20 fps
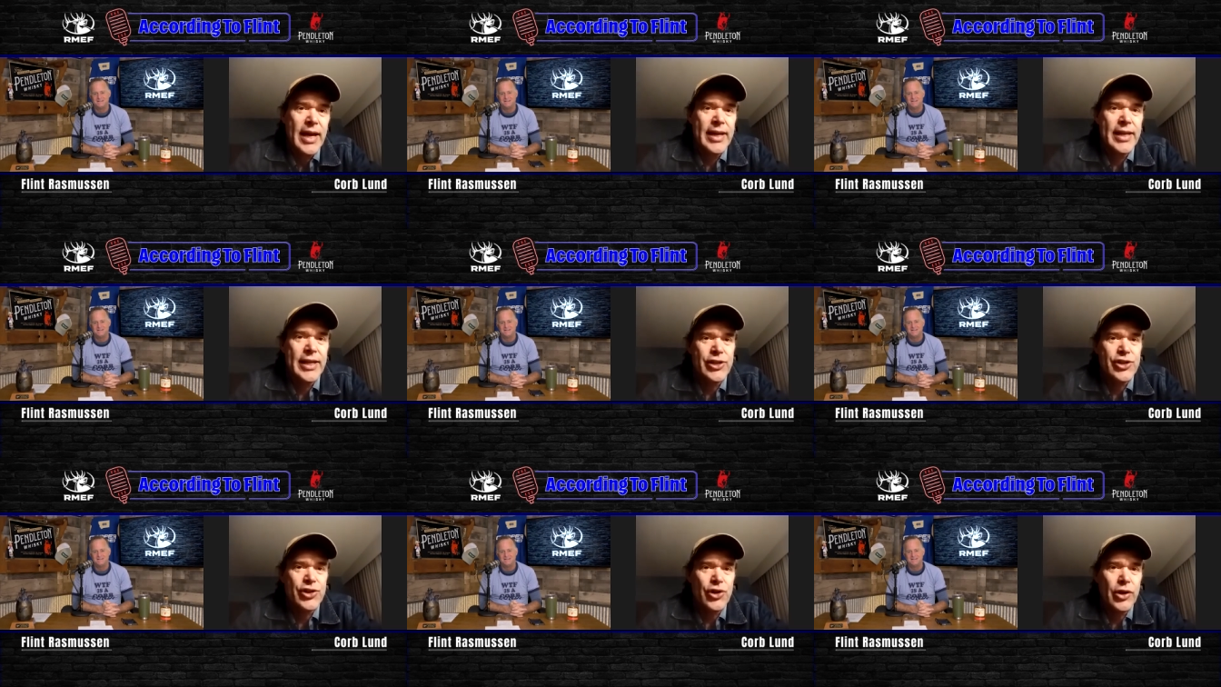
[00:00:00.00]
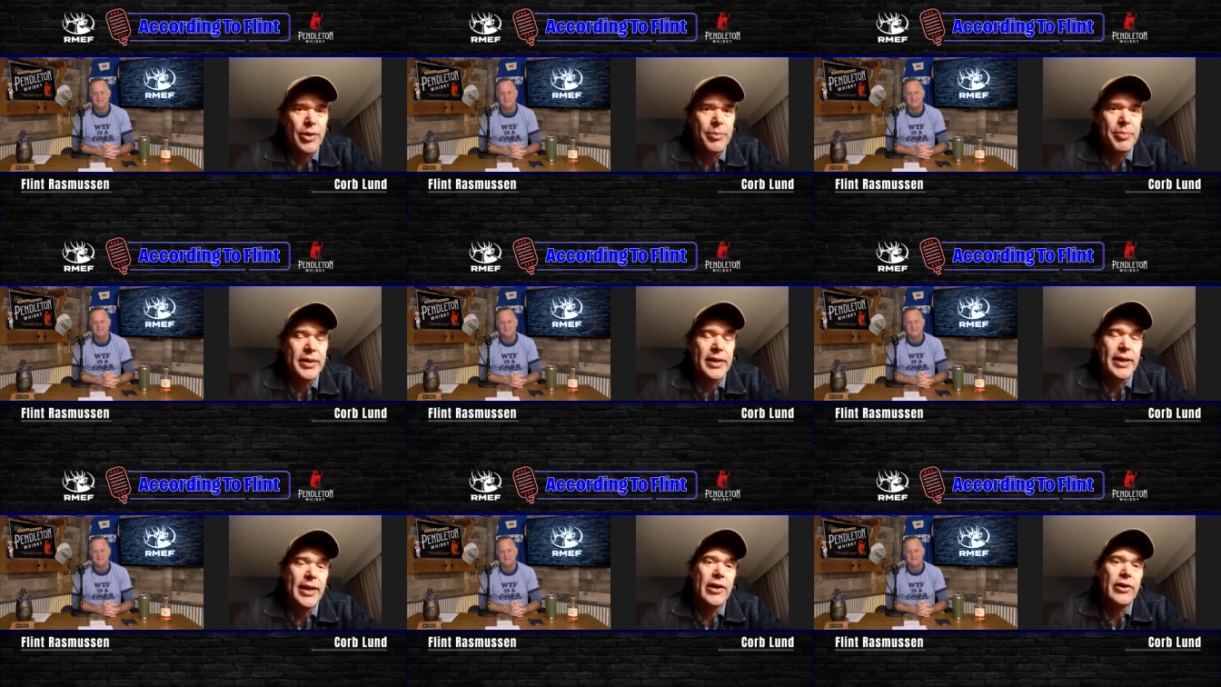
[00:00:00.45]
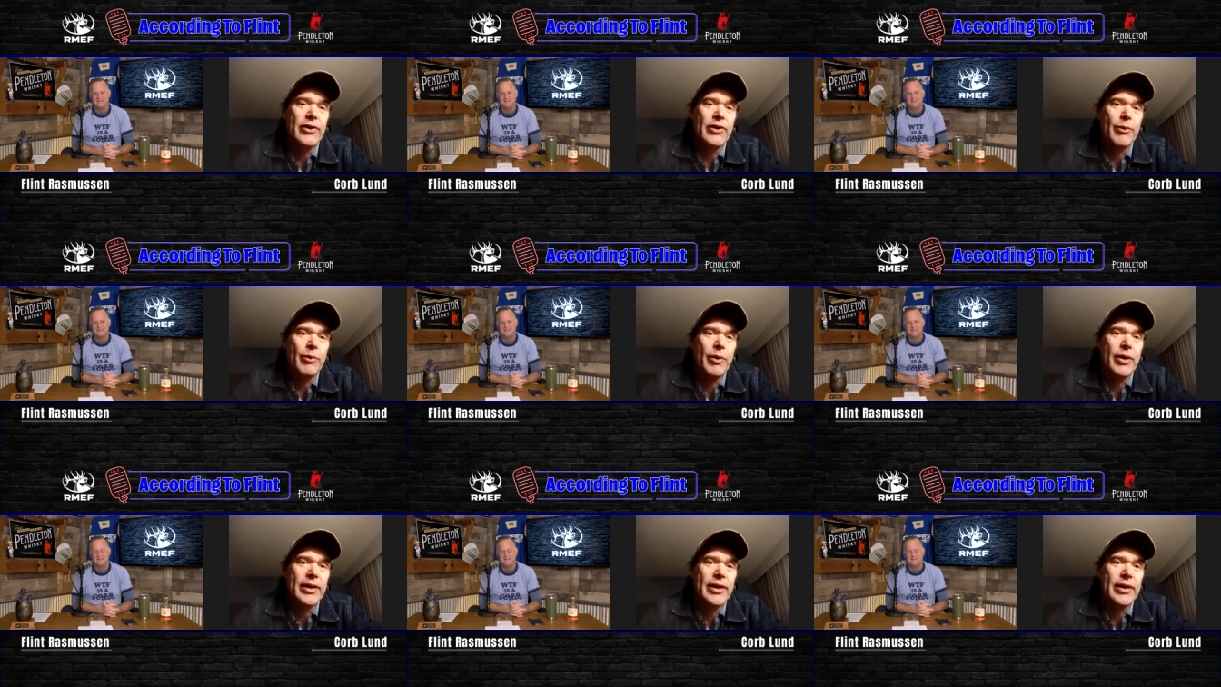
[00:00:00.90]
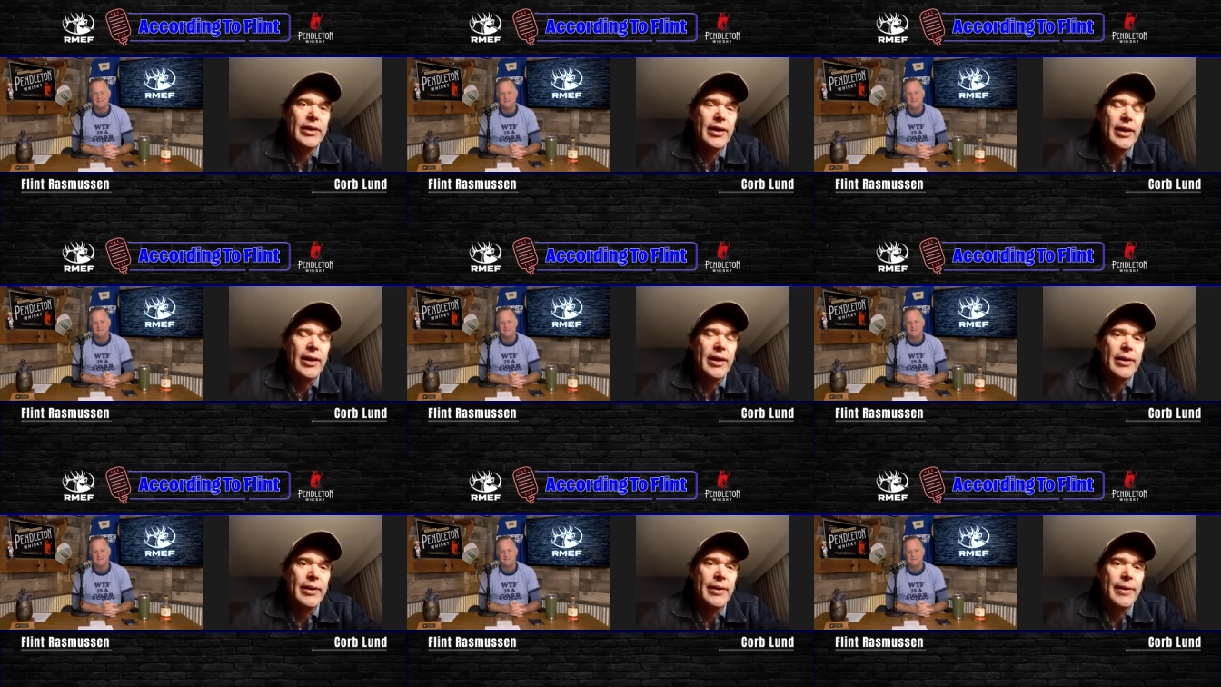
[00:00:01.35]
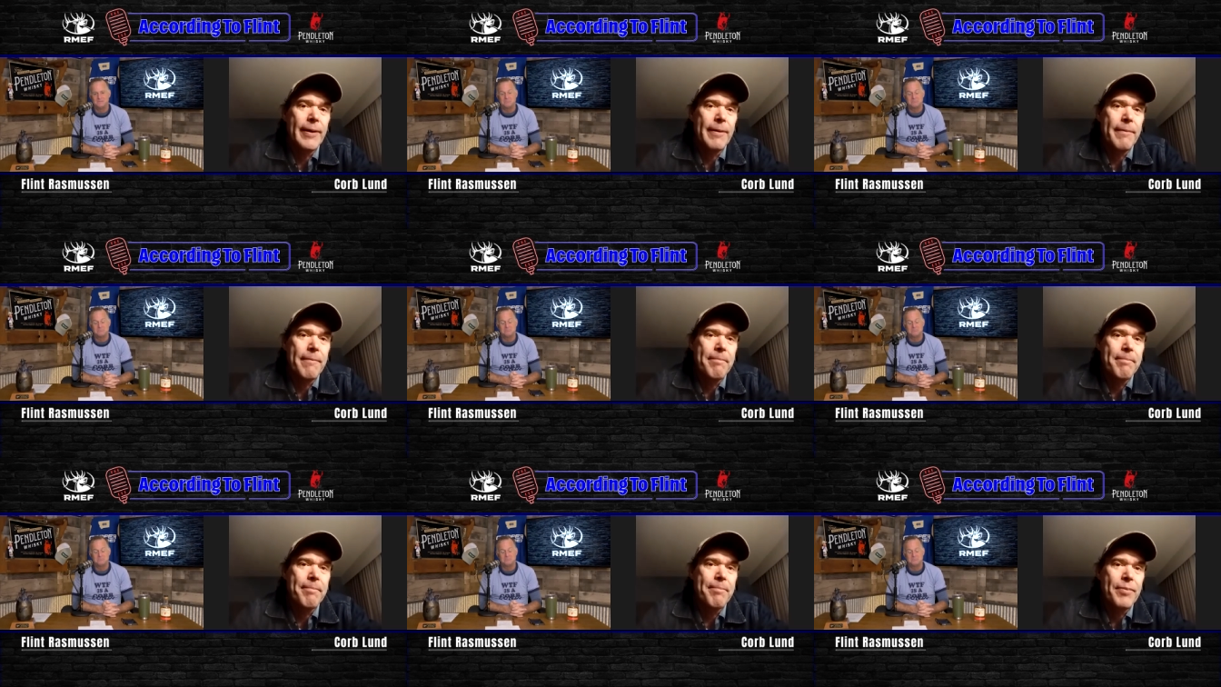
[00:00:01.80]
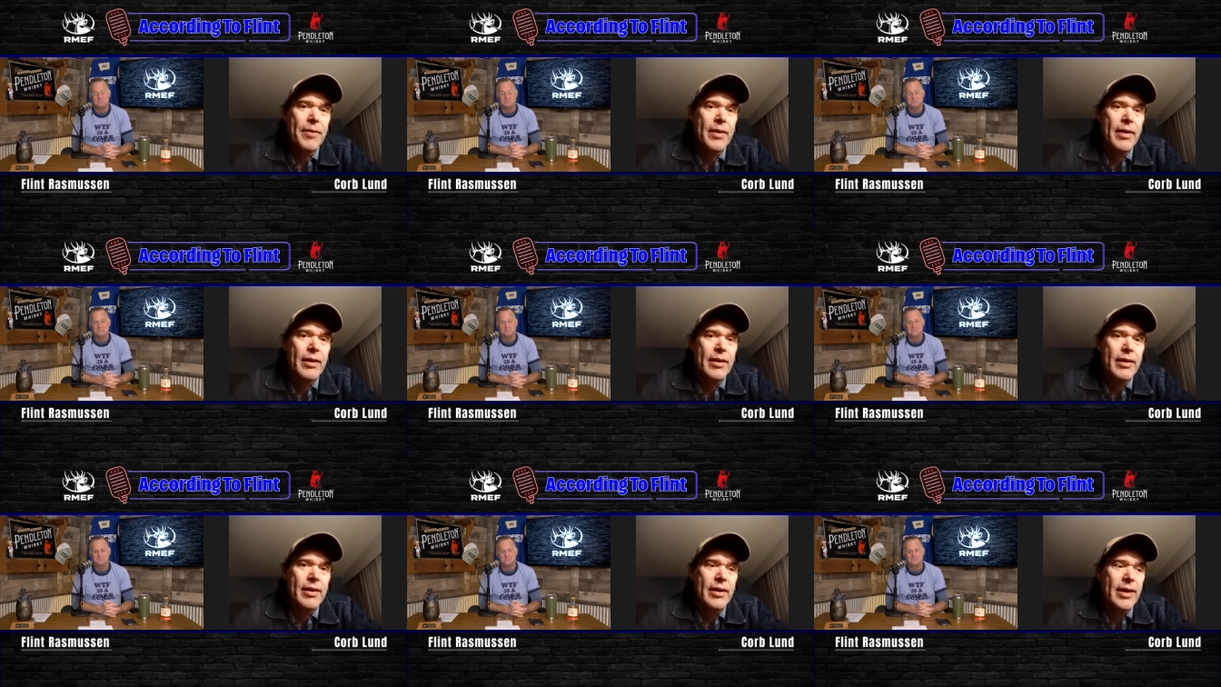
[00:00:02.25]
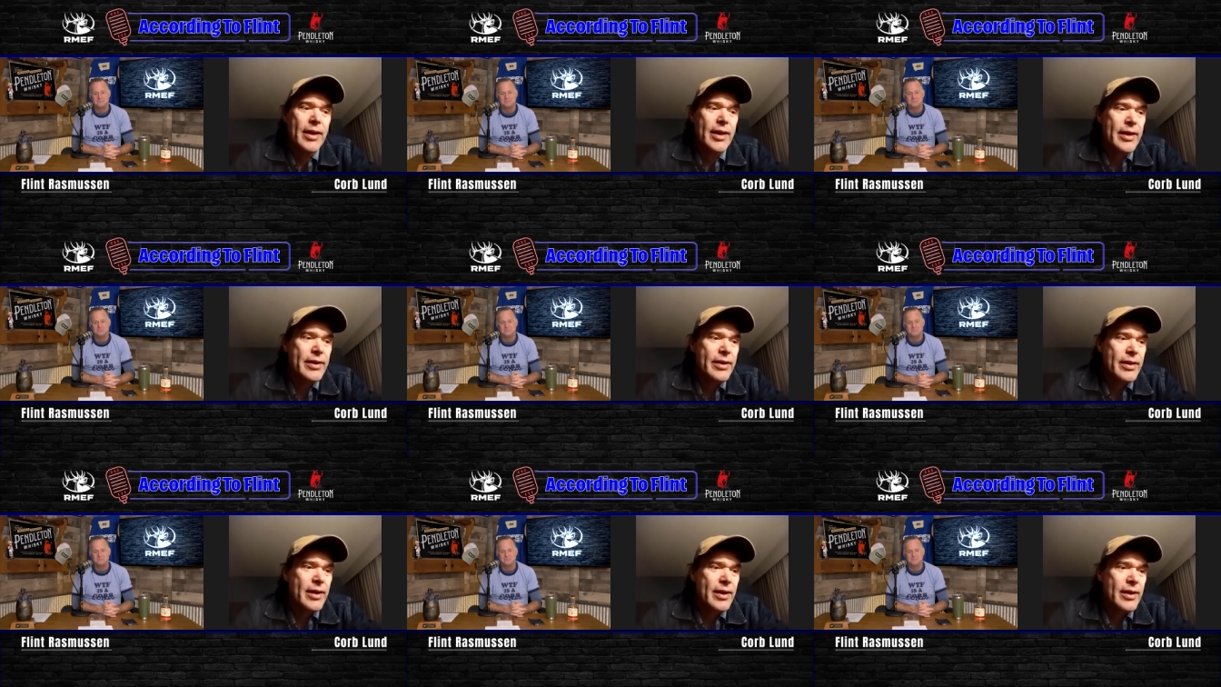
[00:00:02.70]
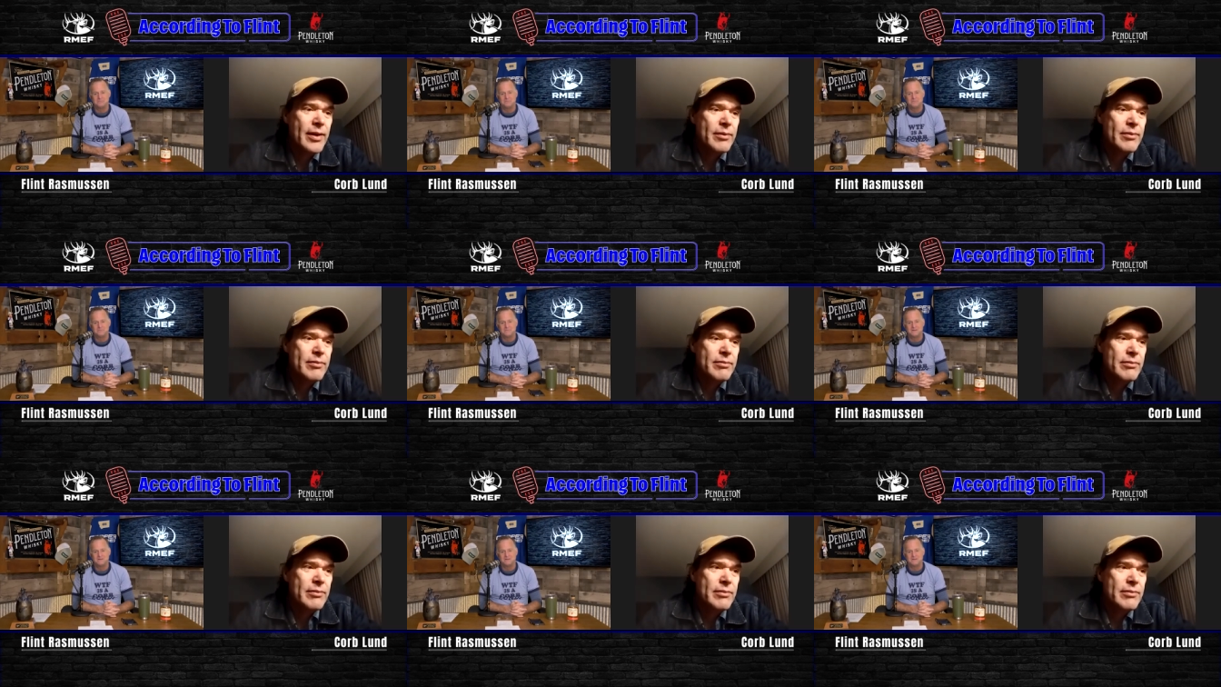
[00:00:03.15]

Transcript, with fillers: And he showed up at the Calgary one and and um, and uh,